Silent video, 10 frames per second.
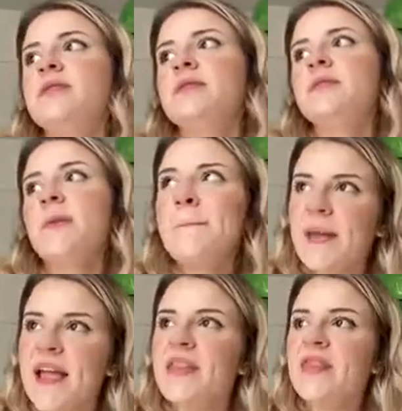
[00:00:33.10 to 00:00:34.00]
the
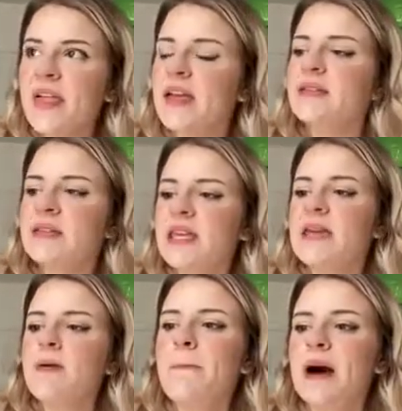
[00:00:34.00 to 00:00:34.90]
main thing to
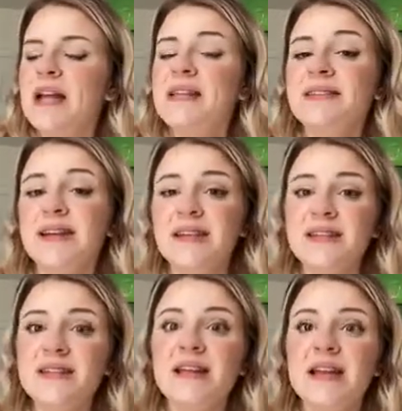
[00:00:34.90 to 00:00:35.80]
keep in mind is that it
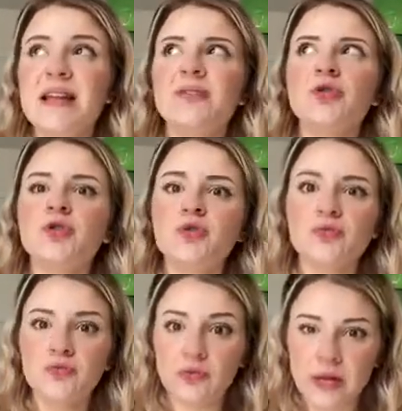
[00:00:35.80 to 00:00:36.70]
is an
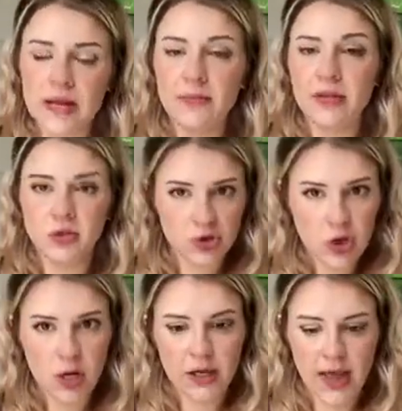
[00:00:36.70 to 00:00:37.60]
extremely
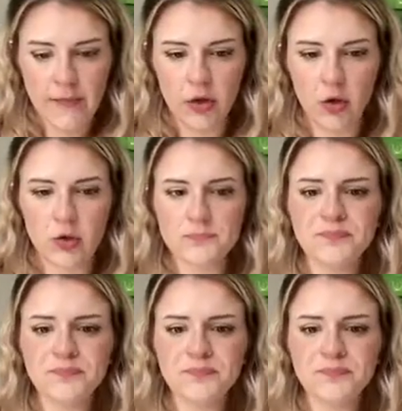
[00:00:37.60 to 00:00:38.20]
strong chemical.